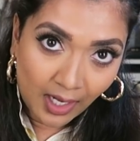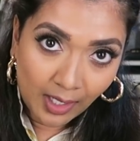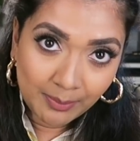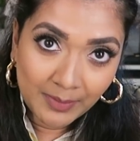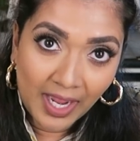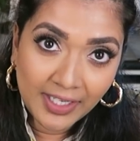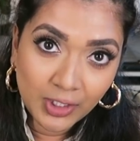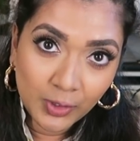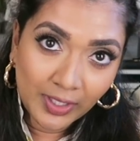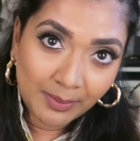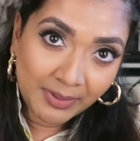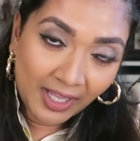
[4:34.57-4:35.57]
I'm kind of
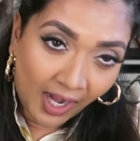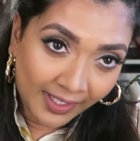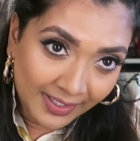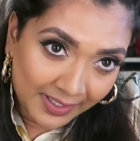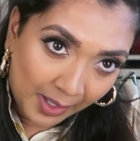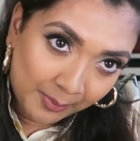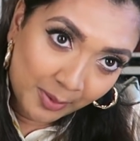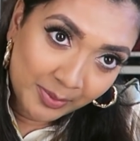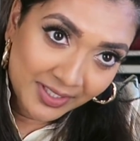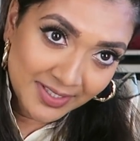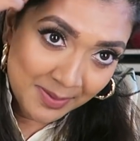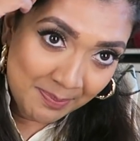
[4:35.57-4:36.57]
looking behind the camera
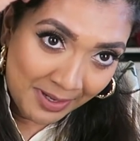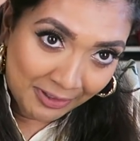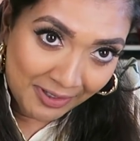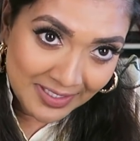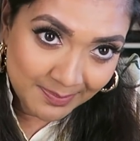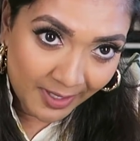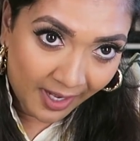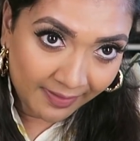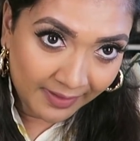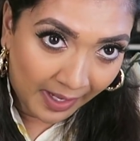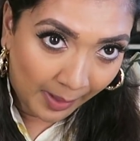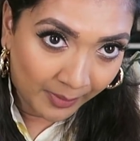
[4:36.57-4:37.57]
because the mirror is behind
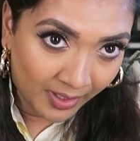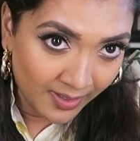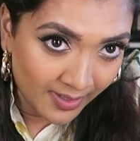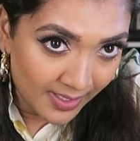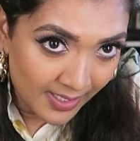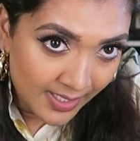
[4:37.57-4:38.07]
the camera.